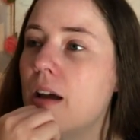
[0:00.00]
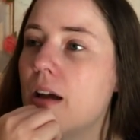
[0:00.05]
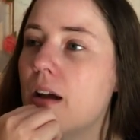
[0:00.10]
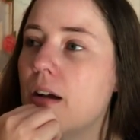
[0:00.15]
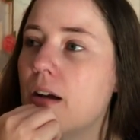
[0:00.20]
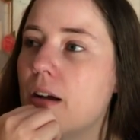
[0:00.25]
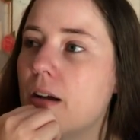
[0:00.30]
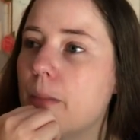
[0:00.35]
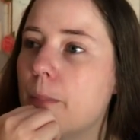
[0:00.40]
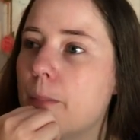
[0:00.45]

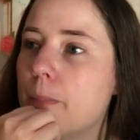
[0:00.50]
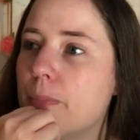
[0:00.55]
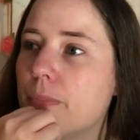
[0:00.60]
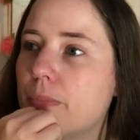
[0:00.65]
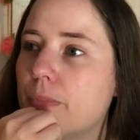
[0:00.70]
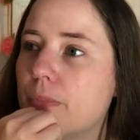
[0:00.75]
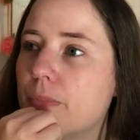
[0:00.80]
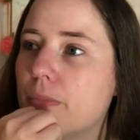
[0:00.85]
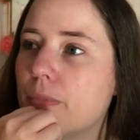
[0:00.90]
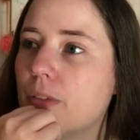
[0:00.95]
um,
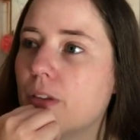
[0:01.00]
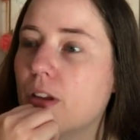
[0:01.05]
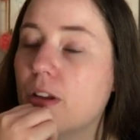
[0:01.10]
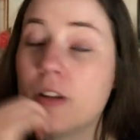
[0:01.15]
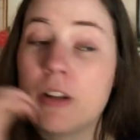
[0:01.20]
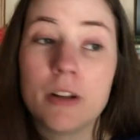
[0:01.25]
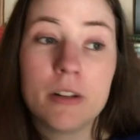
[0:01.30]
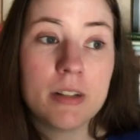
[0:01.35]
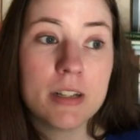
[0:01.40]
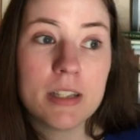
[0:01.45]

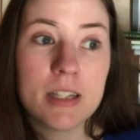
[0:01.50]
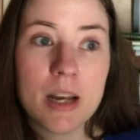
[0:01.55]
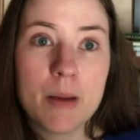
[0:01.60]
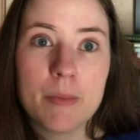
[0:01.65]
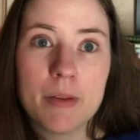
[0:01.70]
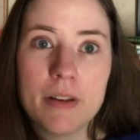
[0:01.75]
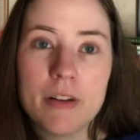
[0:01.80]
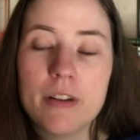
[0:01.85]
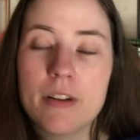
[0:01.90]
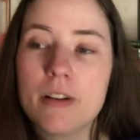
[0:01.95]
during this time
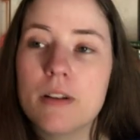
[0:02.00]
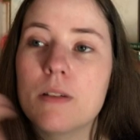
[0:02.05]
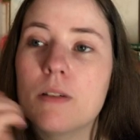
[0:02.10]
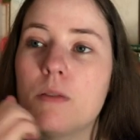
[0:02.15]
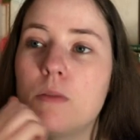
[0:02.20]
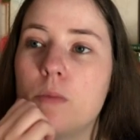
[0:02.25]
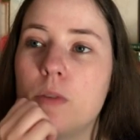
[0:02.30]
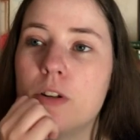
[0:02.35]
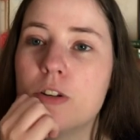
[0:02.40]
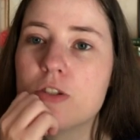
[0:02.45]
of year
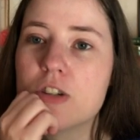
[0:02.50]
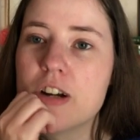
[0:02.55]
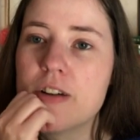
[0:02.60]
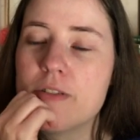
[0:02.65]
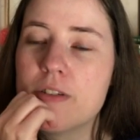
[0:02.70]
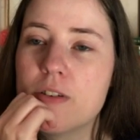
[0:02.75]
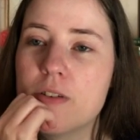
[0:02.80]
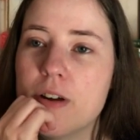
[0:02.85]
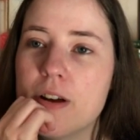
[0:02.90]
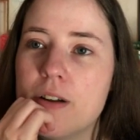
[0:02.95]
when you're
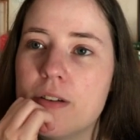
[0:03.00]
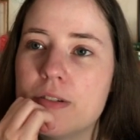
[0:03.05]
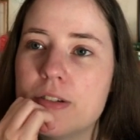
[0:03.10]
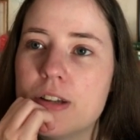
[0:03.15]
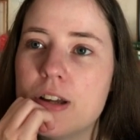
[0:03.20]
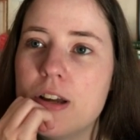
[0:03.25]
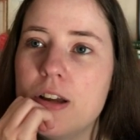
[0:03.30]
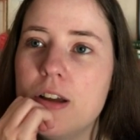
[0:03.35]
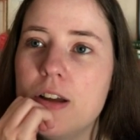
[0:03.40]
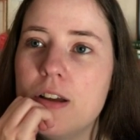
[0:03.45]
driving around
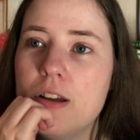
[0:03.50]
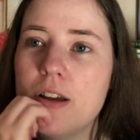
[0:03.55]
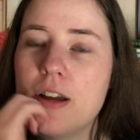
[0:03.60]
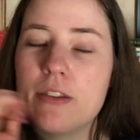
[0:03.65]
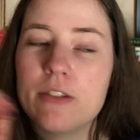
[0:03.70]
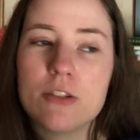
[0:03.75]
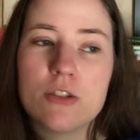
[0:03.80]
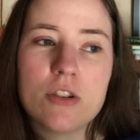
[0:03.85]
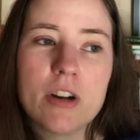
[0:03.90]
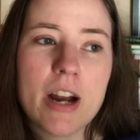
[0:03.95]

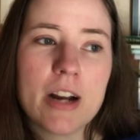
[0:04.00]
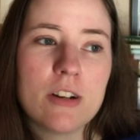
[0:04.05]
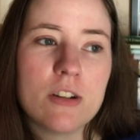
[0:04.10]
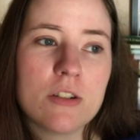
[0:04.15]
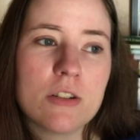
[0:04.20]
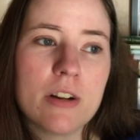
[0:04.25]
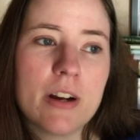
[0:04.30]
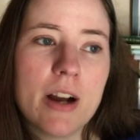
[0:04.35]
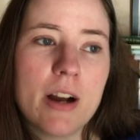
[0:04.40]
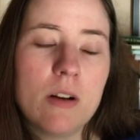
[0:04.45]
and the
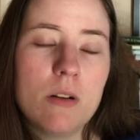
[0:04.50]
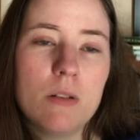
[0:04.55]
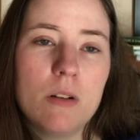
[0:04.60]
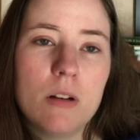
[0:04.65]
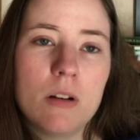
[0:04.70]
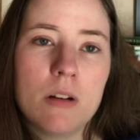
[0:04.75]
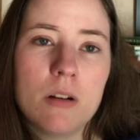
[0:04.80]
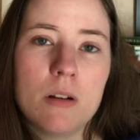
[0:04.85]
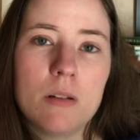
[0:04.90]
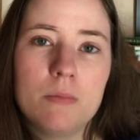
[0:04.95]
tractors are out
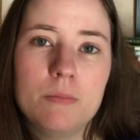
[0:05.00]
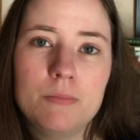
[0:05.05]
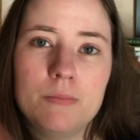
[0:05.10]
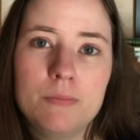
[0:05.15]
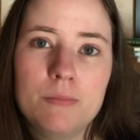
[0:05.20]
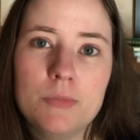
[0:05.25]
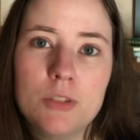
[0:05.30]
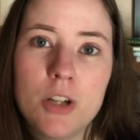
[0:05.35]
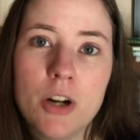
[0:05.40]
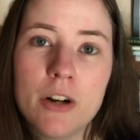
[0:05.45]
uh,
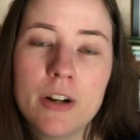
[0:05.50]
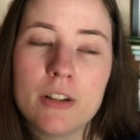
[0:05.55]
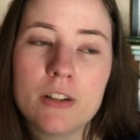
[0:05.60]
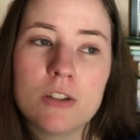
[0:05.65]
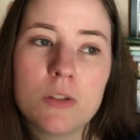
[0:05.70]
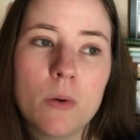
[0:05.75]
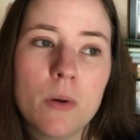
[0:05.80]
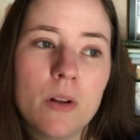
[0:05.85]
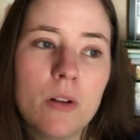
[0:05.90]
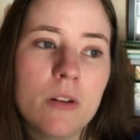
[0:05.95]
turning
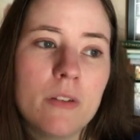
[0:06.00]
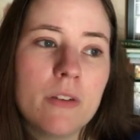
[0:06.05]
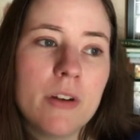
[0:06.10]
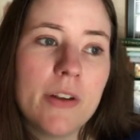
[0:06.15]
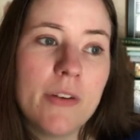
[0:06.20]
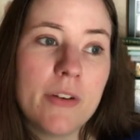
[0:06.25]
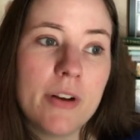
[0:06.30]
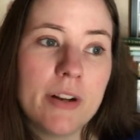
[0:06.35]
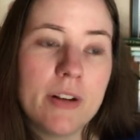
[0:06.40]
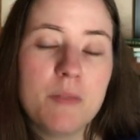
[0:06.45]
soil over,
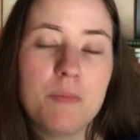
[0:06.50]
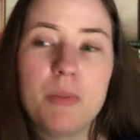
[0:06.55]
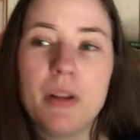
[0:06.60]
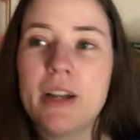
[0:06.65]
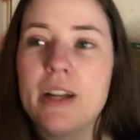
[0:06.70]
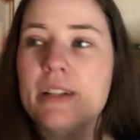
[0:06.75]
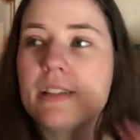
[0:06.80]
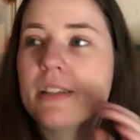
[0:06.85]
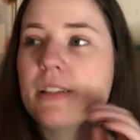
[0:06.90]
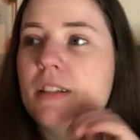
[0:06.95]
getting ready to
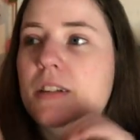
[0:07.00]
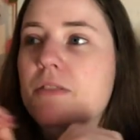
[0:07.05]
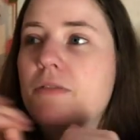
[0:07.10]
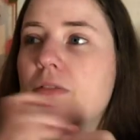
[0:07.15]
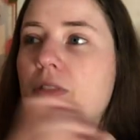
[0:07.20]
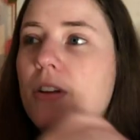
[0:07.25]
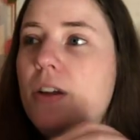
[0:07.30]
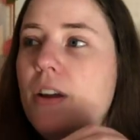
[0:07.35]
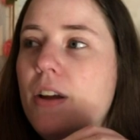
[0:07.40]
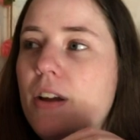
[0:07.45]
plant and stuff,
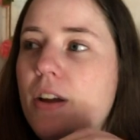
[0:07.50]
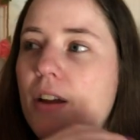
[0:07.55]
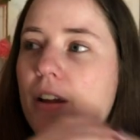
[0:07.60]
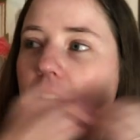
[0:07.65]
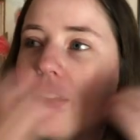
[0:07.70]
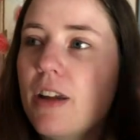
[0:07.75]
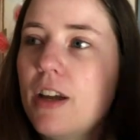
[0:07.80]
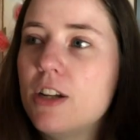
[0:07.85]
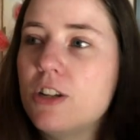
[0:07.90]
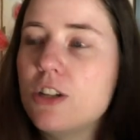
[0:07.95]

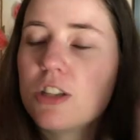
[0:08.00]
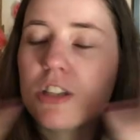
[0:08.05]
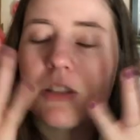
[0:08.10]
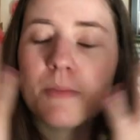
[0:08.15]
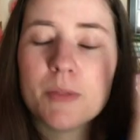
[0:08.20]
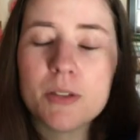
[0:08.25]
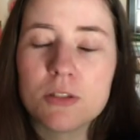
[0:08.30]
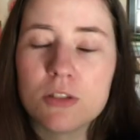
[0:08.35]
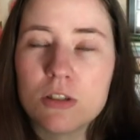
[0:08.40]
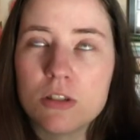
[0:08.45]
it just
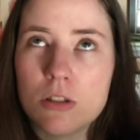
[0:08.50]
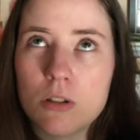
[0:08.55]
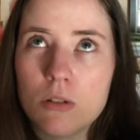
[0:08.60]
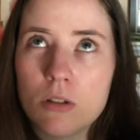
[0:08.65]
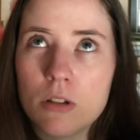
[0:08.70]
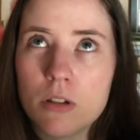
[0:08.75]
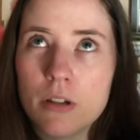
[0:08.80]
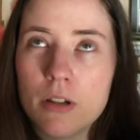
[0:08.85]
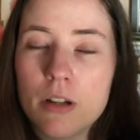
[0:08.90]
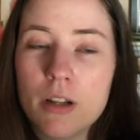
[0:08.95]
smells so
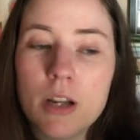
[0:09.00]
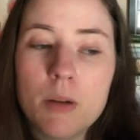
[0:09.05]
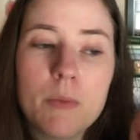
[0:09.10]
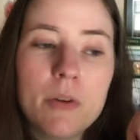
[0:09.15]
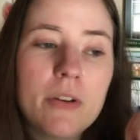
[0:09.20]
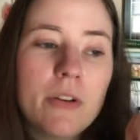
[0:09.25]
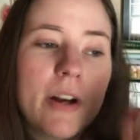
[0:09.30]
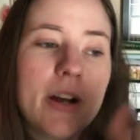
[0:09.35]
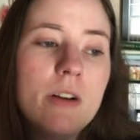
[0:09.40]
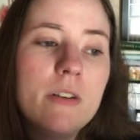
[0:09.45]
good. And when
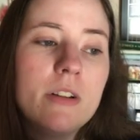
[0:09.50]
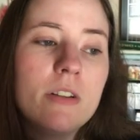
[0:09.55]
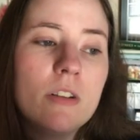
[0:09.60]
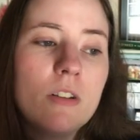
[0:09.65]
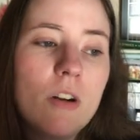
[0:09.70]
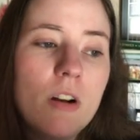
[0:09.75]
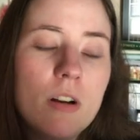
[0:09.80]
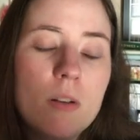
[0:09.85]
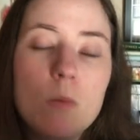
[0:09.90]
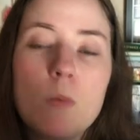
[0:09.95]
you're out in the
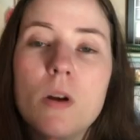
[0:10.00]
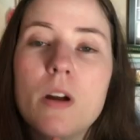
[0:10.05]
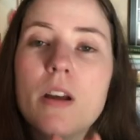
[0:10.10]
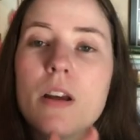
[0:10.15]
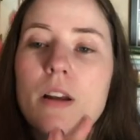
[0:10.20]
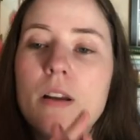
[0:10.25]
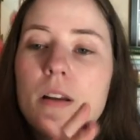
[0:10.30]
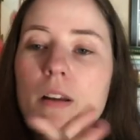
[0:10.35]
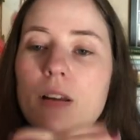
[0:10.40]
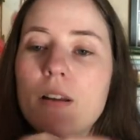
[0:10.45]
garden
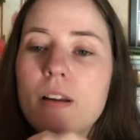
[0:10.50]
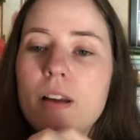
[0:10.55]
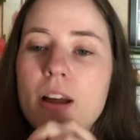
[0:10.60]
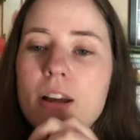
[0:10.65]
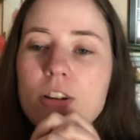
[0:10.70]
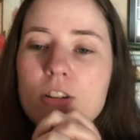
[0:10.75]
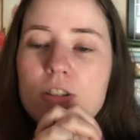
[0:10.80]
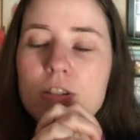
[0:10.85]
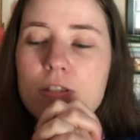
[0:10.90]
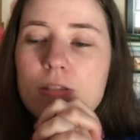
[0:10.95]
working, I
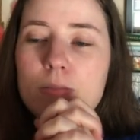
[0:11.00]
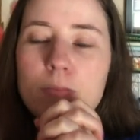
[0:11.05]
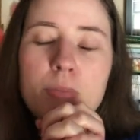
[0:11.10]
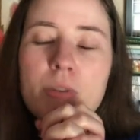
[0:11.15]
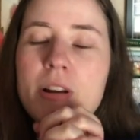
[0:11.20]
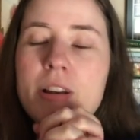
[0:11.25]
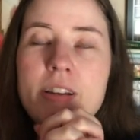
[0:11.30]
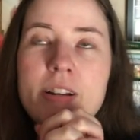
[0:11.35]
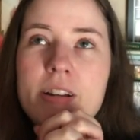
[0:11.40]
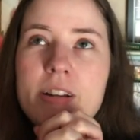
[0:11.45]
could just
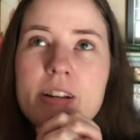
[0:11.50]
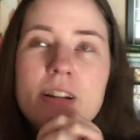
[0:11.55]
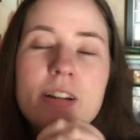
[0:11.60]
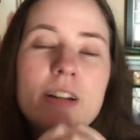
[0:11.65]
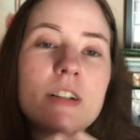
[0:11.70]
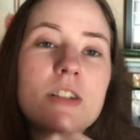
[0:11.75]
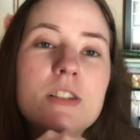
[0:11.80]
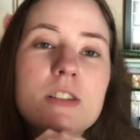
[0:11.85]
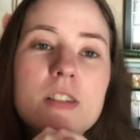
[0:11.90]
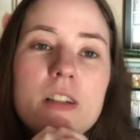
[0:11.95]
breathe it in. I
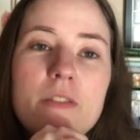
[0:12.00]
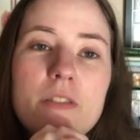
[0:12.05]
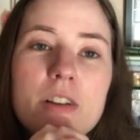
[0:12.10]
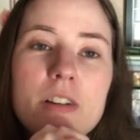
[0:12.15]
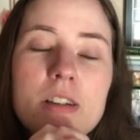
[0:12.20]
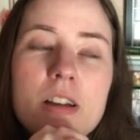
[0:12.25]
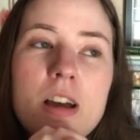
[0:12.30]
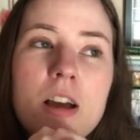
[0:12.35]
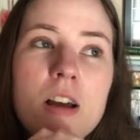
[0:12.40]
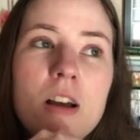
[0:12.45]
just love it.
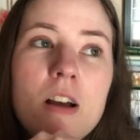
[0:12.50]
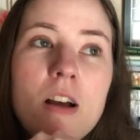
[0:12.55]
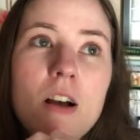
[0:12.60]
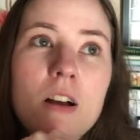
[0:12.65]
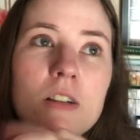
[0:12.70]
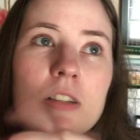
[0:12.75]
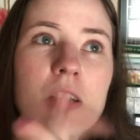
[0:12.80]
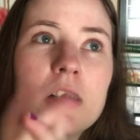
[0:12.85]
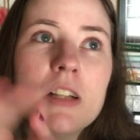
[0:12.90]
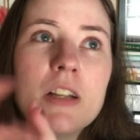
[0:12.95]
I
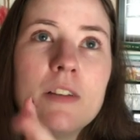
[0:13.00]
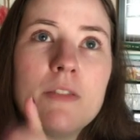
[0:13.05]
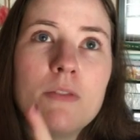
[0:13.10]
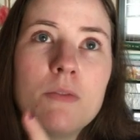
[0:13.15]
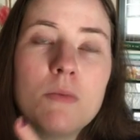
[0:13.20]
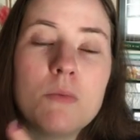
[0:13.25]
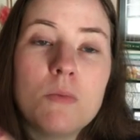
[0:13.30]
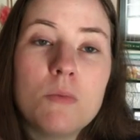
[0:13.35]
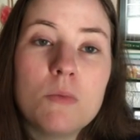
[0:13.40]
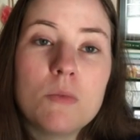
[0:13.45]
also love
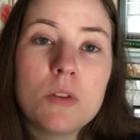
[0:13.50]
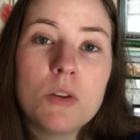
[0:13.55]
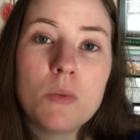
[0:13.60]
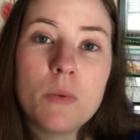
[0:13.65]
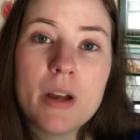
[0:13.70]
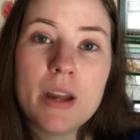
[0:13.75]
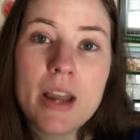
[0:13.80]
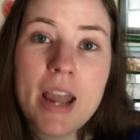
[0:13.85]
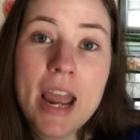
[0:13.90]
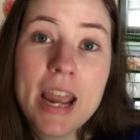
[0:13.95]
the
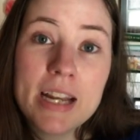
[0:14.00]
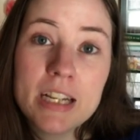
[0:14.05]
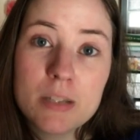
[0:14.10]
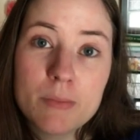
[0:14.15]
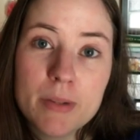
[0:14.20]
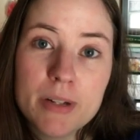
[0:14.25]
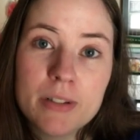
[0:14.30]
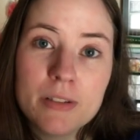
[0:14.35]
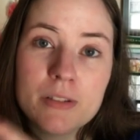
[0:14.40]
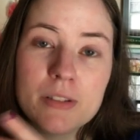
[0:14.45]
way hay
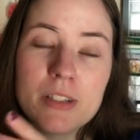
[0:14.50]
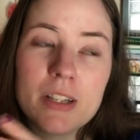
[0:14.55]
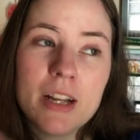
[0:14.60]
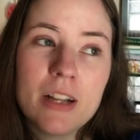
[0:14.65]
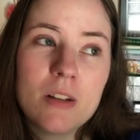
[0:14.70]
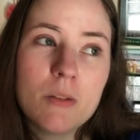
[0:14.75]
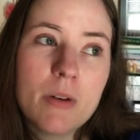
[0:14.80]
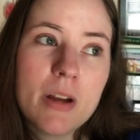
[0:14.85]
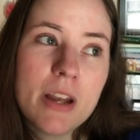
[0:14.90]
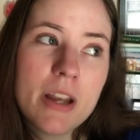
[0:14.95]
smells and
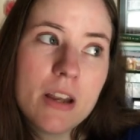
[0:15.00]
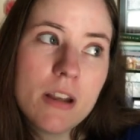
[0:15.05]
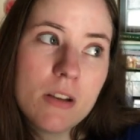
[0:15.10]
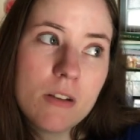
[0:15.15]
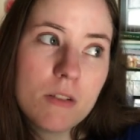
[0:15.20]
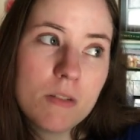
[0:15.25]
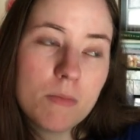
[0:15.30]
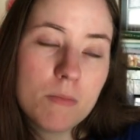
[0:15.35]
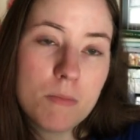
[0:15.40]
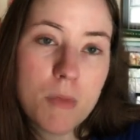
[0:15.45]
the way
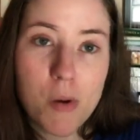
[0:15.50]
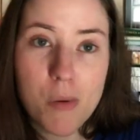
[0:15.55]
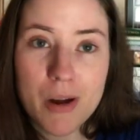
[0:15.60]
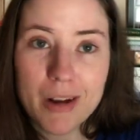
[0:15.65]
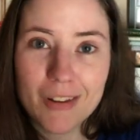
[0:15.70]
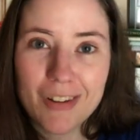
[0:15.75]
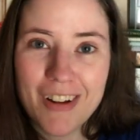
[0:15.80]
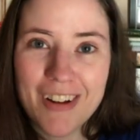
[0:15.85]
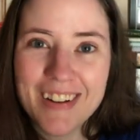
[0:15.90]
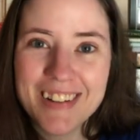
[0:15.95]

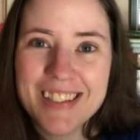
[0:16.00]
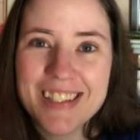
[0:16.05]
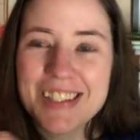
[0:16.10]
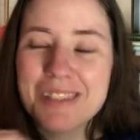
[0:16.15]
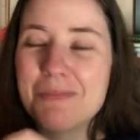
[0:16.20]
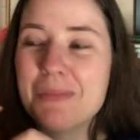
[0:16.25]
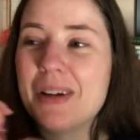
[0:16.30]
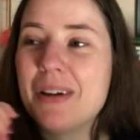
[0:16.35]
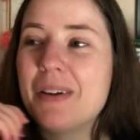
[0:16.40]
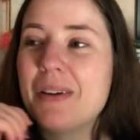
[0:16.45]
mowing lawns
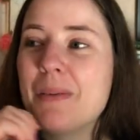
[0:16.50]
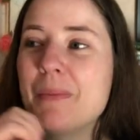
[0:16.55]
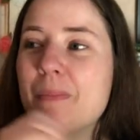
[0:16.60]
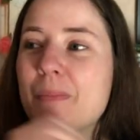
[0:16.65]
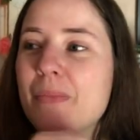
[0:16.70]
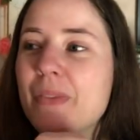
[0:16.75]
smell,